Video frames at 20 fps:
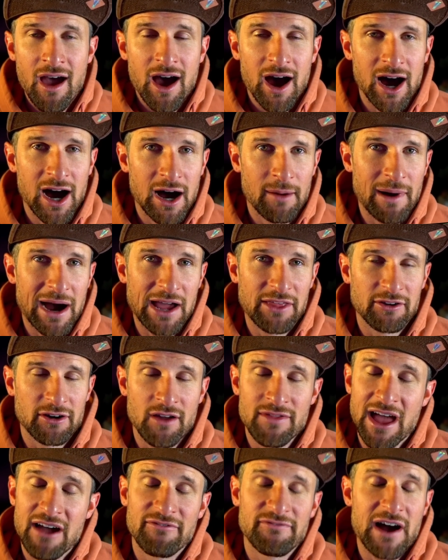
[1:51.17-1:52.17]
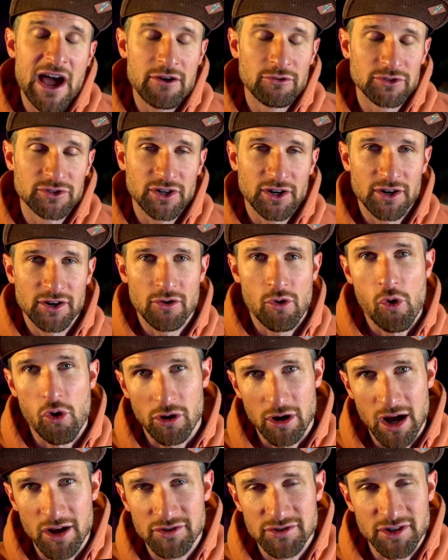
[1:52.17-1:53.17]
either on that final turn
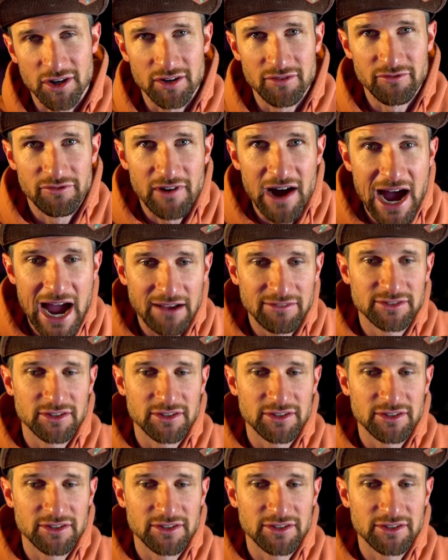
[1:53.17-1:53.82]
or on turn 5,